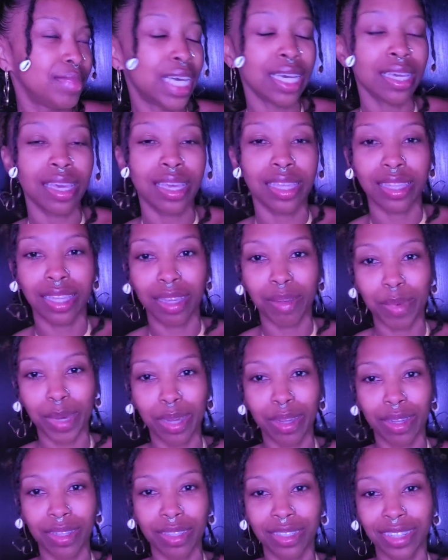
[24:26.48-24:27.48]
I can't think
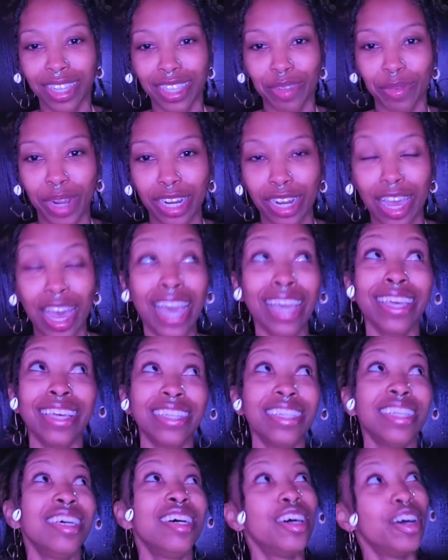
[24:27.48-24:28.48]
about nothing right now. I
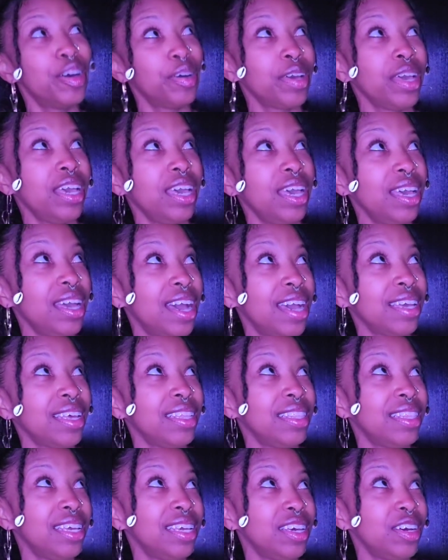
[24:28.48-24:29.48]

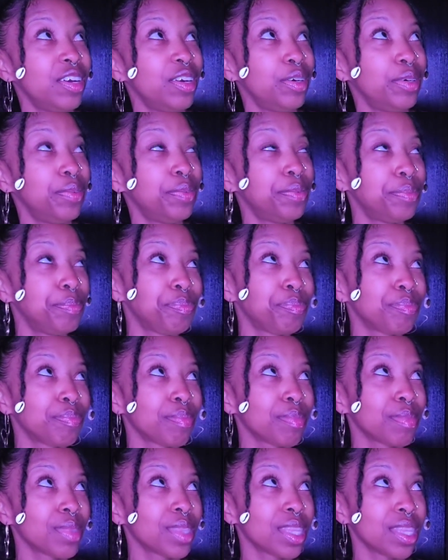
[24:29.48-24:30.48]
can think of
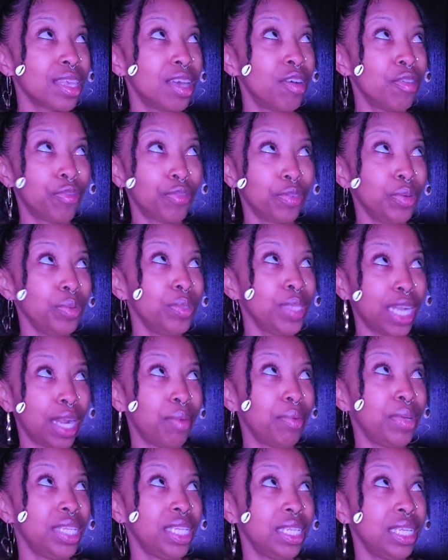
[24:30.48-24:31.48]
a fruit that I
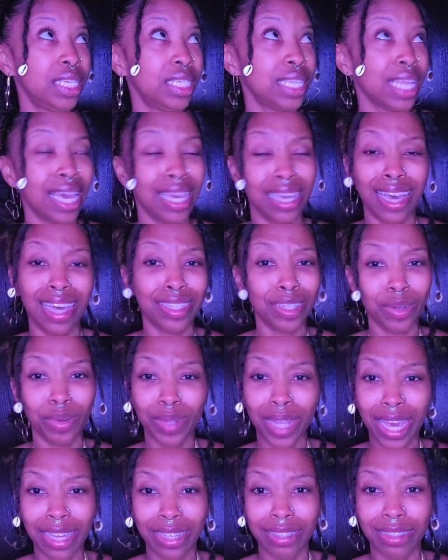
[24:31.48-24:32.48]
really dislike. I
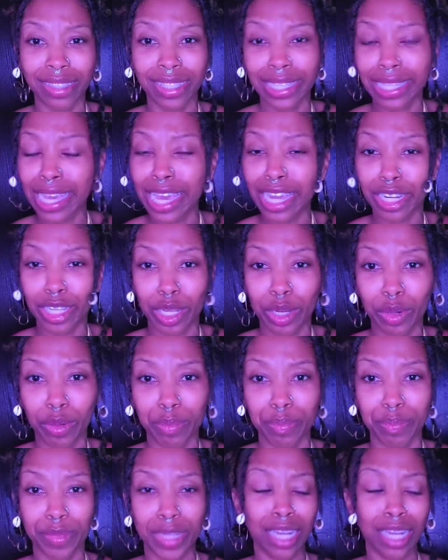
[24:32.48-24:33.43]
don't like cantaloupe.